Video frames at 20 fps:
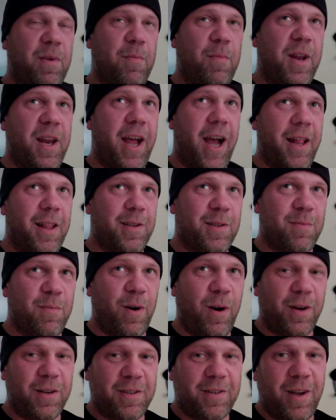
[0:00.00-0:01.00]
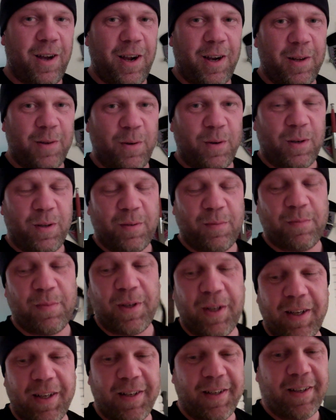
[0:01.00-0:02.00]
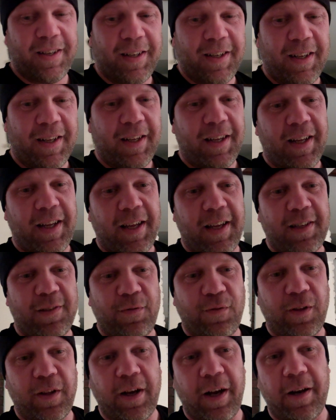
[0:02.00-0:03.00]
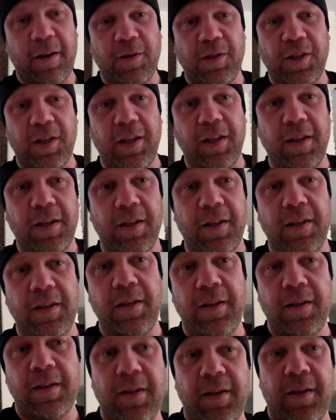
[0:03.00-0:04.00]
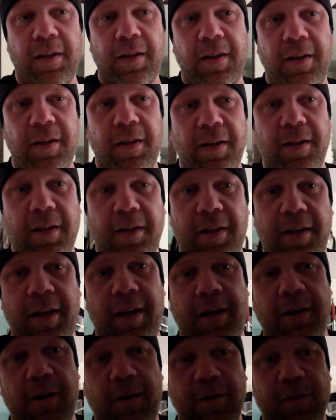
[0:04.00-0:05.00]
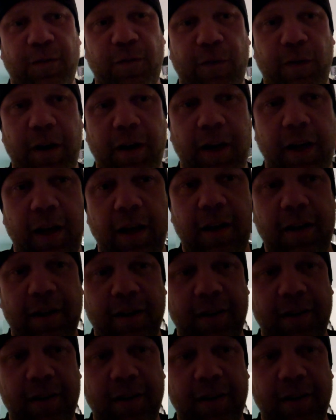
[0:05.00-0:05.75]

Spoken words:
maybe not the smartest dog in the world, but he's full of energy. He hears Freddy.